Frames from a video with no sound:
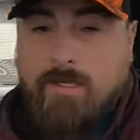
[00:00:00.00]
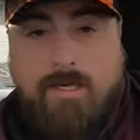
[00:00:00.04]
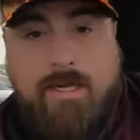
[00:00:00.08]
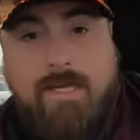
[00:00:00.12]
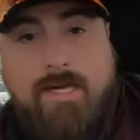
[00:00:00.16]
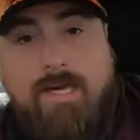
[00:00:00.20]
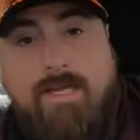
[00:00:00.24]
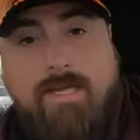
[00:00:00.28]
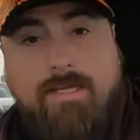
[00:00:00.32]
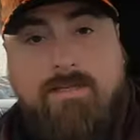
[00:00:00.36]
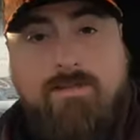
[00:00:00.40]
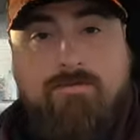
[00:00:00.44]
I
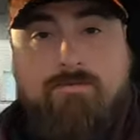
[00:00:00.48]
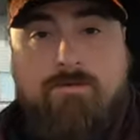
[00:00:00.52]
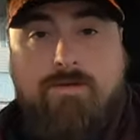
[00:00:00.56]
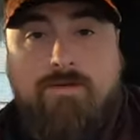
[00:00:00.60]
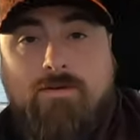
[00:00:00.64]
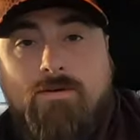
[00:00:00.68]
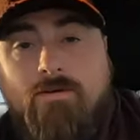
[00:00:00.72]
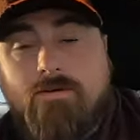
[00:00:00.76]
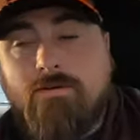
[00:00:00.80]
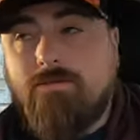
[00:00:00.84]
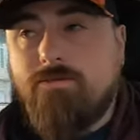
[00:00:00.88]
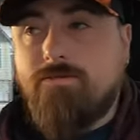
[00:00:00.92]
gotta hit the
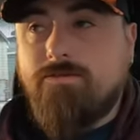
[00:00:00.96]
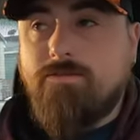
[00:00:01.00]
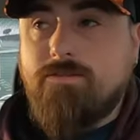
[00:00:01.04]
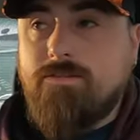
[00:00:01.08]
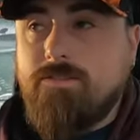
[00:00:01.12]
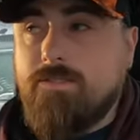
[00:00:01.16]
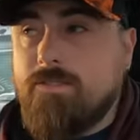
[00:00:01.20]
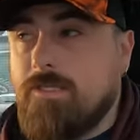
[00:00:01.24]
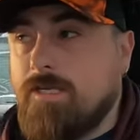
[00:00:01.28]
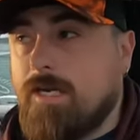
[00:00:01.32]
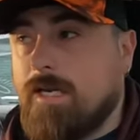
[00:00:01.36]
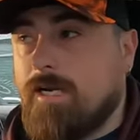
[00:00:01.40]
road
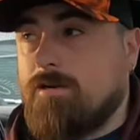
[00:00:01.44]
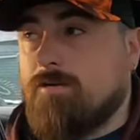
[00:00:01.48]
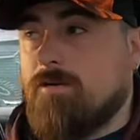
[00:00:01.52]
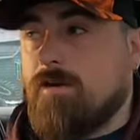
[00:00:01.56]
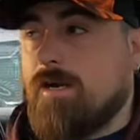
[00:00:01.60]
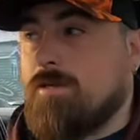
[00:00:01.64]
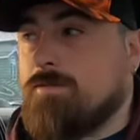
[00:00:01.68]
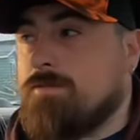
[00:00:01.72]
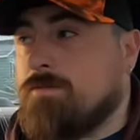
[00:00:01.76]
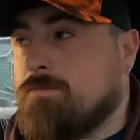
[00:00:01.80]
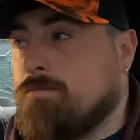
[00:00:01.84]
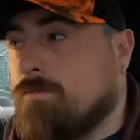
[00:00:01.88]
Got to
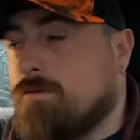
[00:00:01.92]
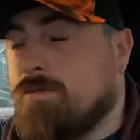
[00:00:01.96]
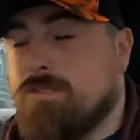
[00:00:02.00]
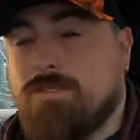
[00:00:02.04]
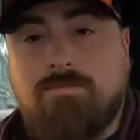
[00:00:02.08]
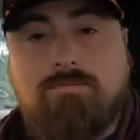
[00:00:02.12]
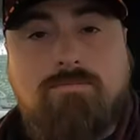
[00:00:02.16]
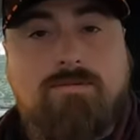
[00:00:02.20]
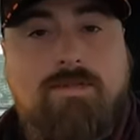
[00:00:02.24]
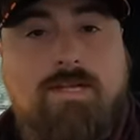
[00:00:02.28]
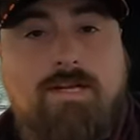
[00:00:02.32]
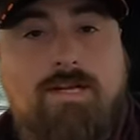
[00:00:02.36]
grab some more
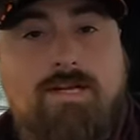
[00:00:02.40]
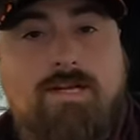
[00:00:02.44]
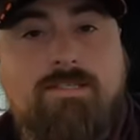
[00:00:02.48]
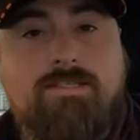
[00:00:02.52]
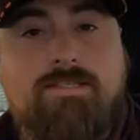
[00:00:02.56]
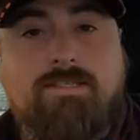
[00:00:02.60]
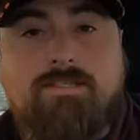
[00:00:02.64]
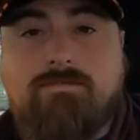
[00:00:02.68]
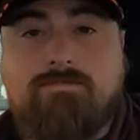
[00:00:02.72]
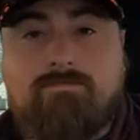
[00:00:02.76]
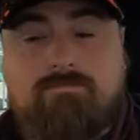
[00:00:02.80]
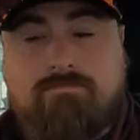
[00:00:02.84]

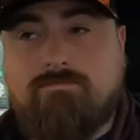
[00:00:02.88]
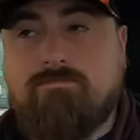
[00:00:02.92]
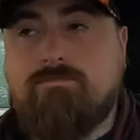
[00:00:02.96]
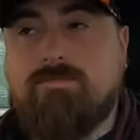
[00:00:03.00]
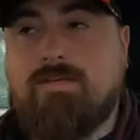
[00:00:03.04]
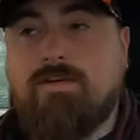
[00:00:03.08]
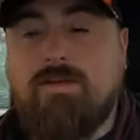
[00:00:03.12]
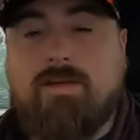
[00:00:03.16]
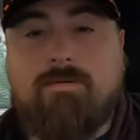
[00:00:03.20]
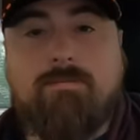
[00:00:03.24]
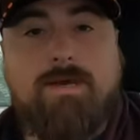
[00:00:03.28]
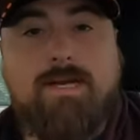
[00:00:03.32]
supplies, and
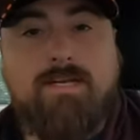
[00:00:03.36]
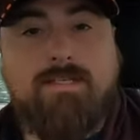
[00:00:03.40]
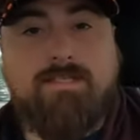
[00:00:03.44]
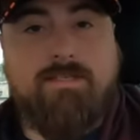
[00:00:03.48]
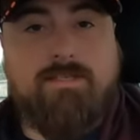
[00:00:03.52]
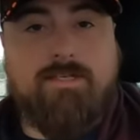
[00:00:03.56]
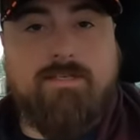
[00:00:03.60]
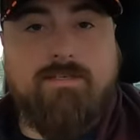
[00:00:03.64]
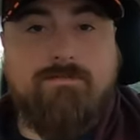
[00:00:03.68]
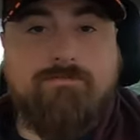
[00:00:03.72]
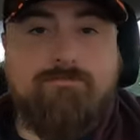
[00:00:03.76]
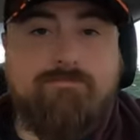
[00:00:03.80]
I'll get back
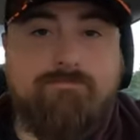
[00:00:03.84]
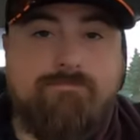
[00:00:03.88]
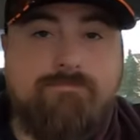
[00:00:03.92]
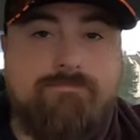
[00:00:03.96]
to you.